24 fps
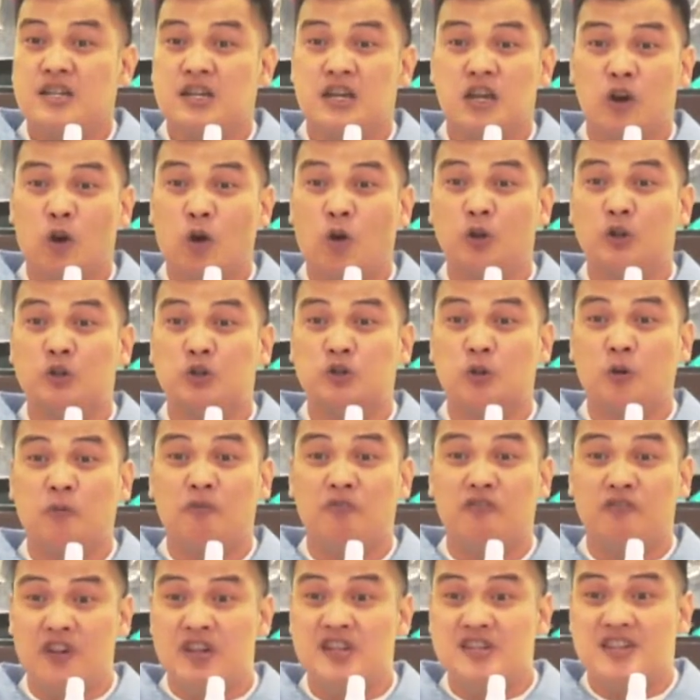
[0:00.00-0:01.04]
she also
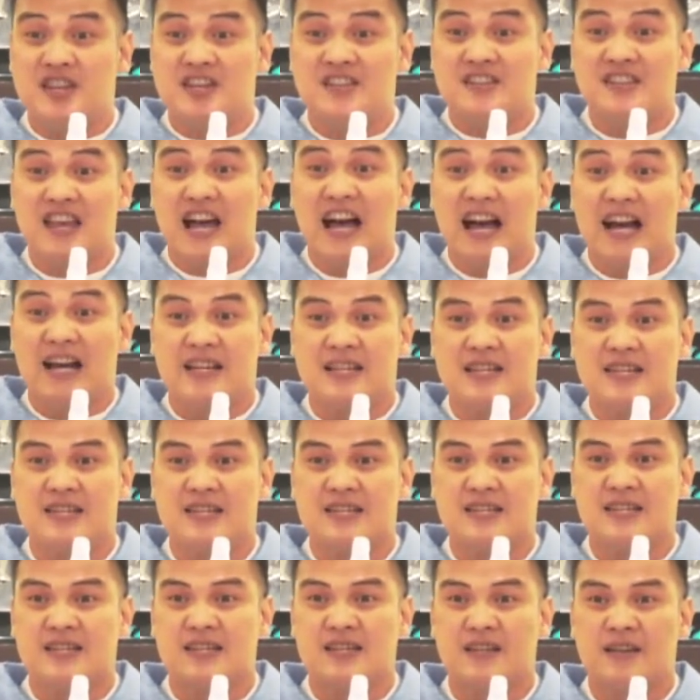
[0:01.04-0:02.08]
visits
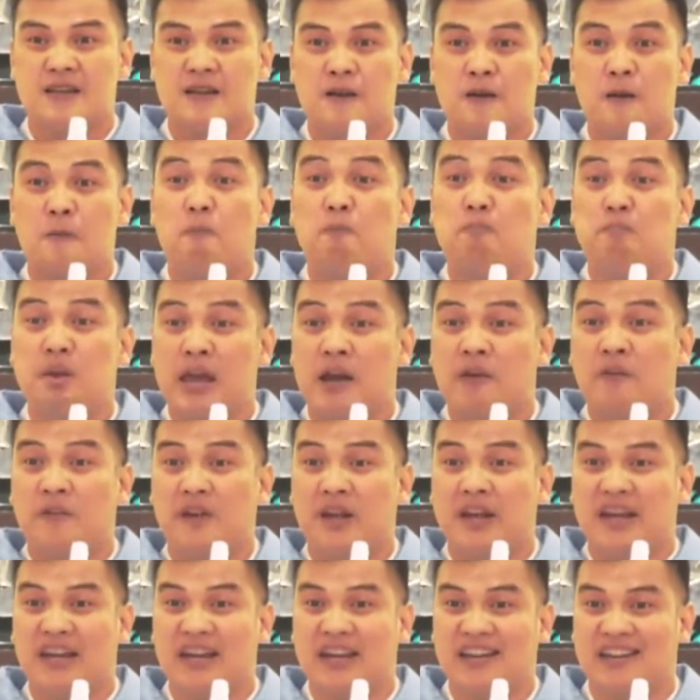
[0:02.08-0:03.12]
us
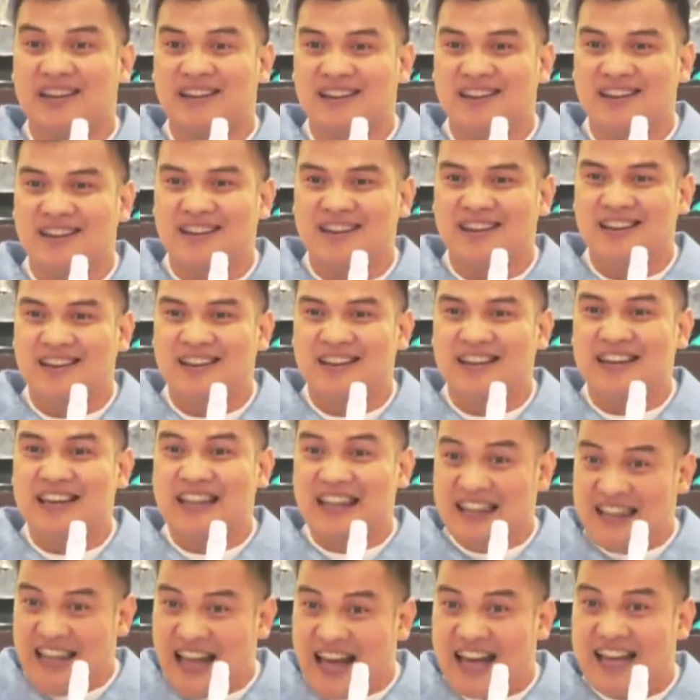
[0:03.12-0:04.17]
bearing
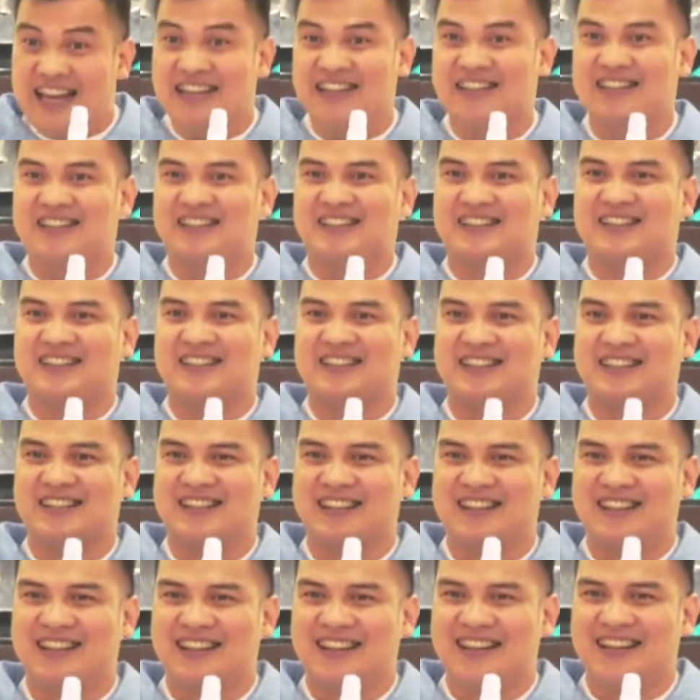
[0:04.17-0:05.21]
light.
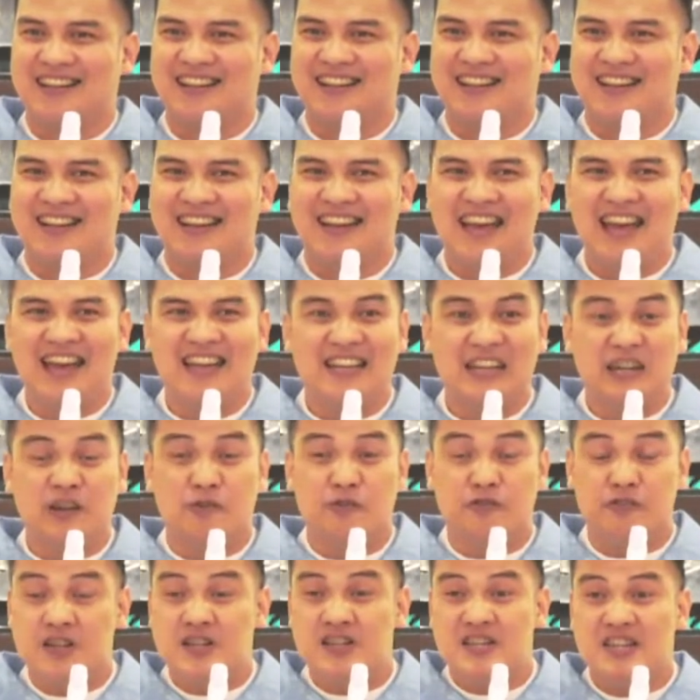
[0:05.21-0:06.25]
And
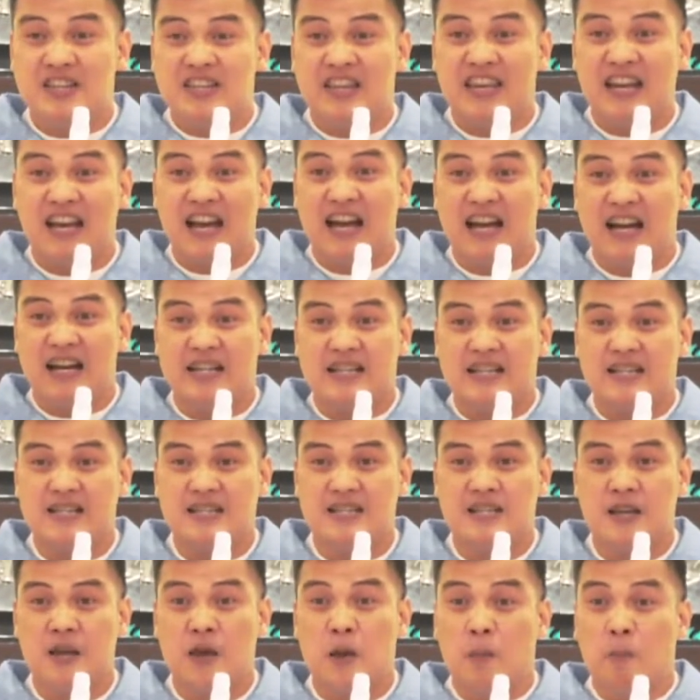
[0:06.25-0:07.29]
in visiting
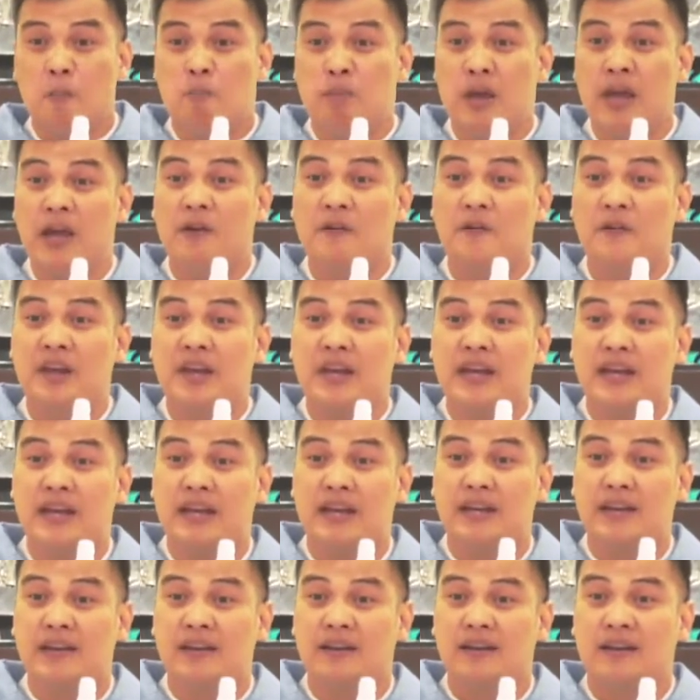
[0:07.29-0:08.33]
us,
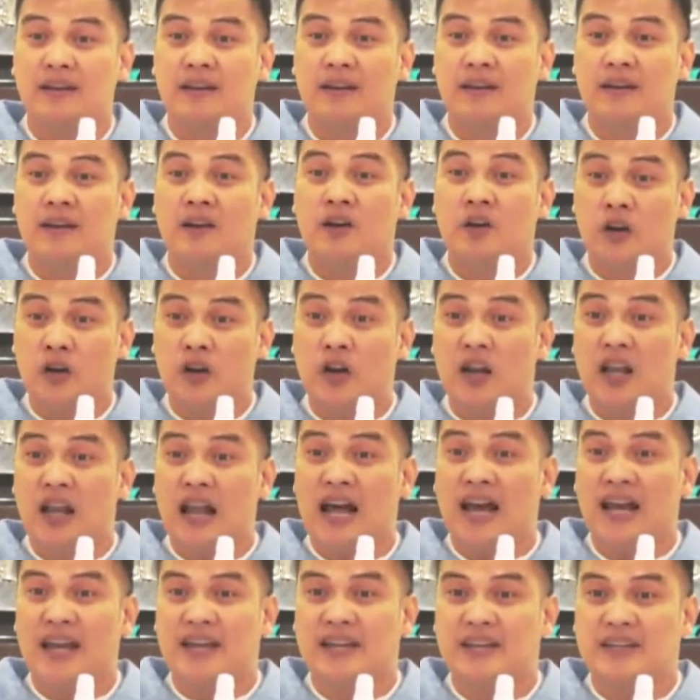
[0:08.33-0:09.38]
bearing her
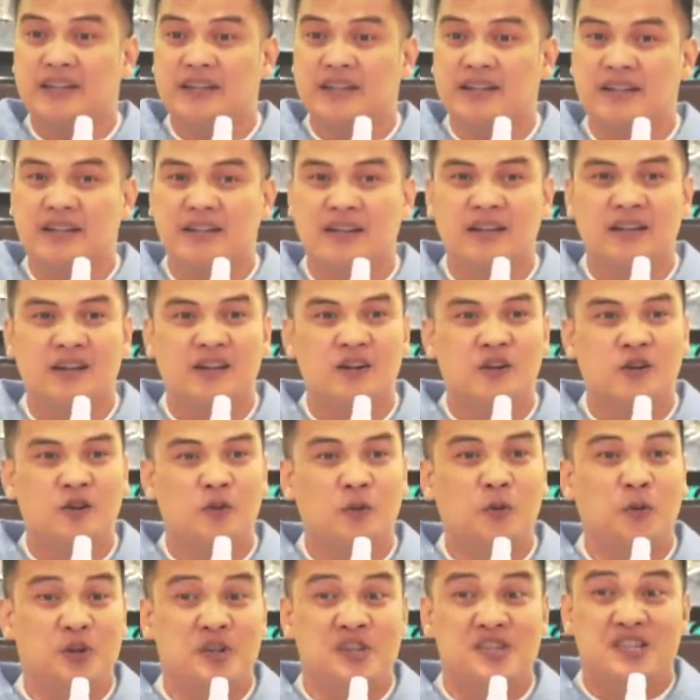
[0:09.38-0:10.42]
light,
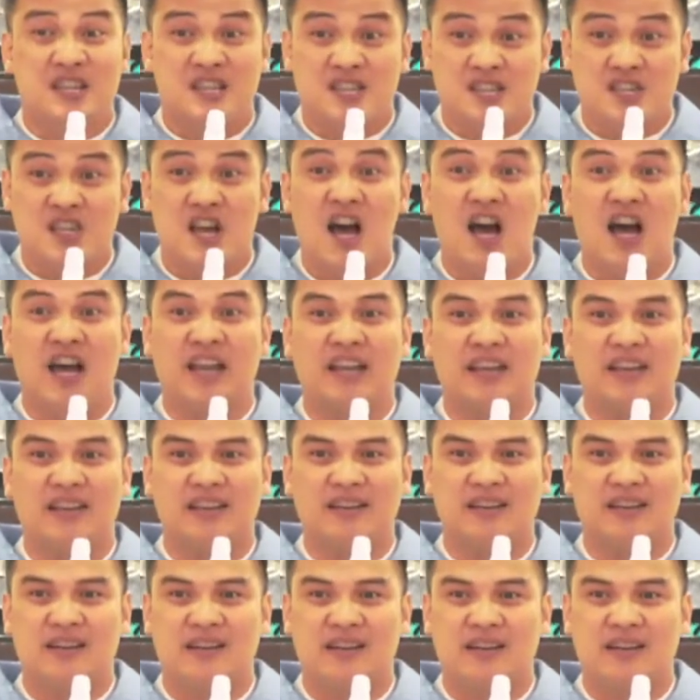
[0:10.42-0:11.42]
who is the sun,